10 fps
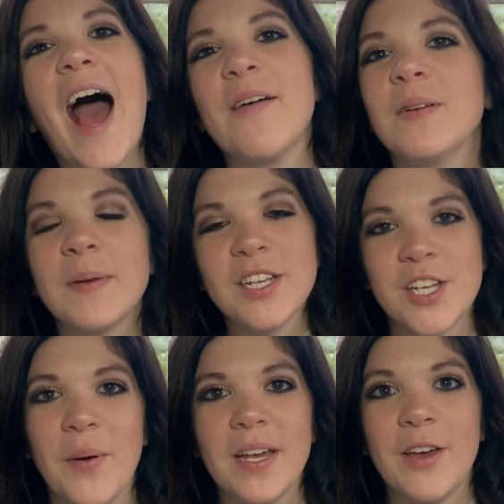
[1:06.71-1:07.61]
I'm gonna be
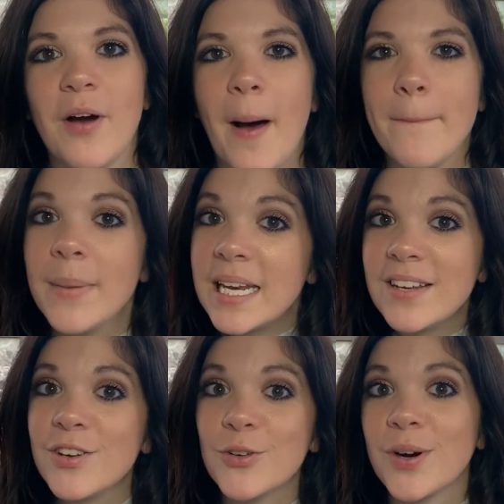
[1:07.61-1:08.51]
showing you a mini
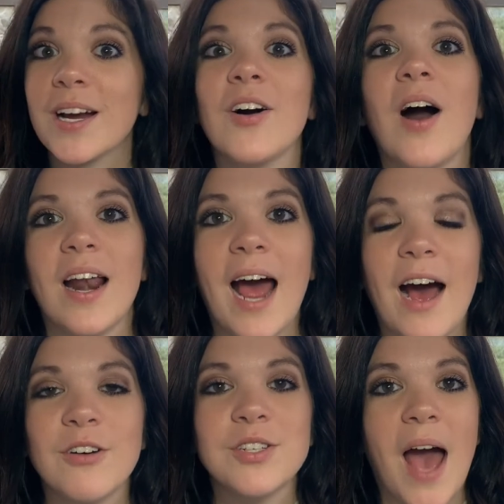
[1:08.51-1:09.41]
tutorial on
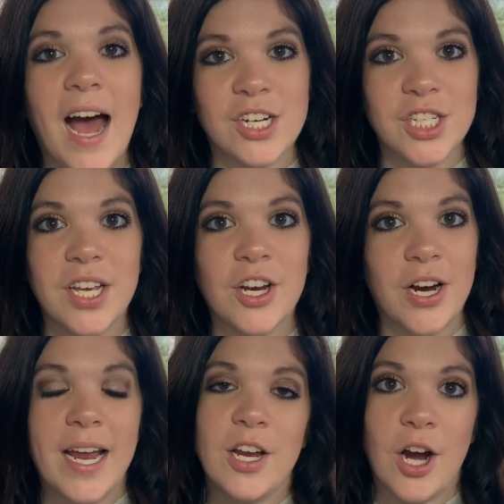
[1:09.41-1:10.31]
how to actually
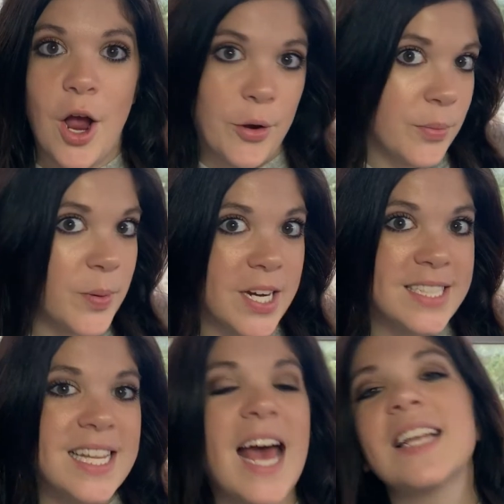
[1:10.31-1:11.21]
create your own
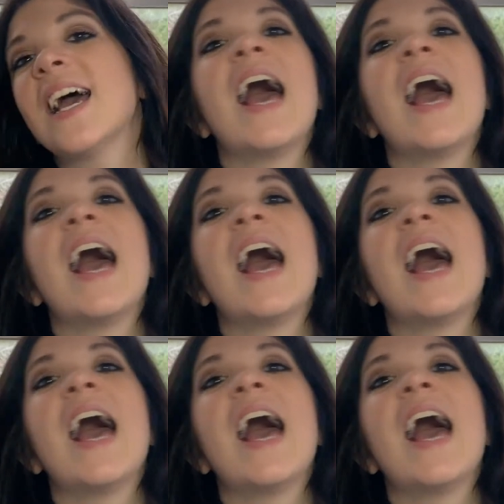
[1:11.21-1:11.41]
preset